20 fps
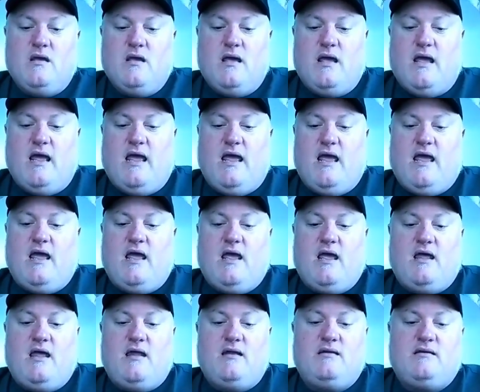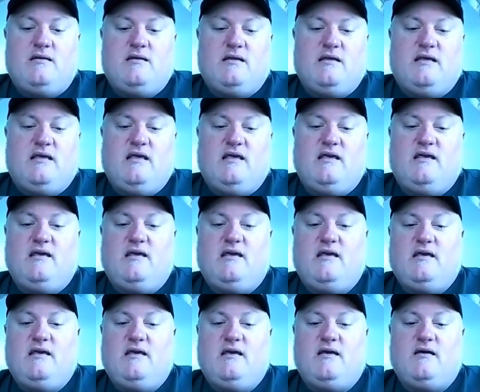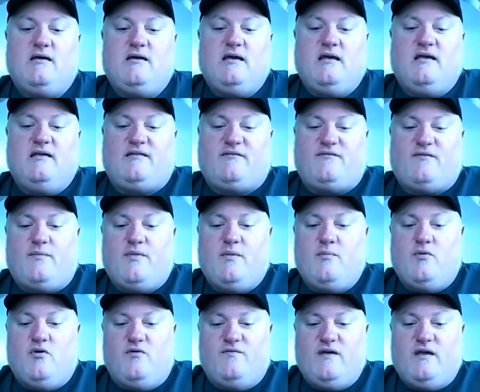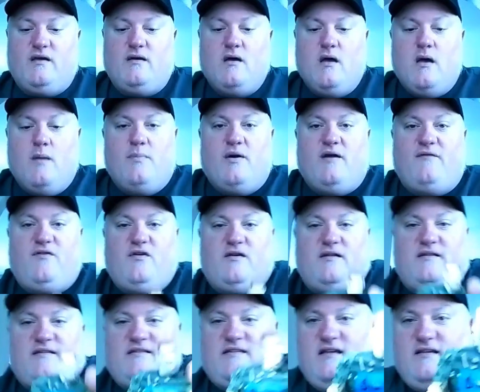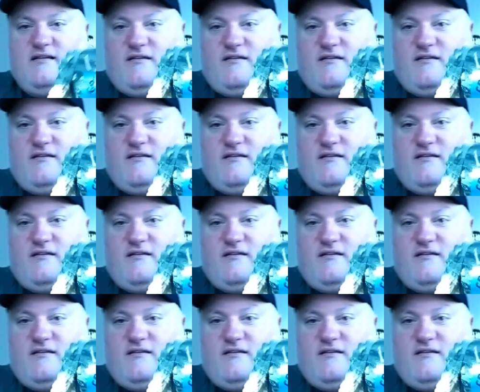and he is from the movie. But if you can see his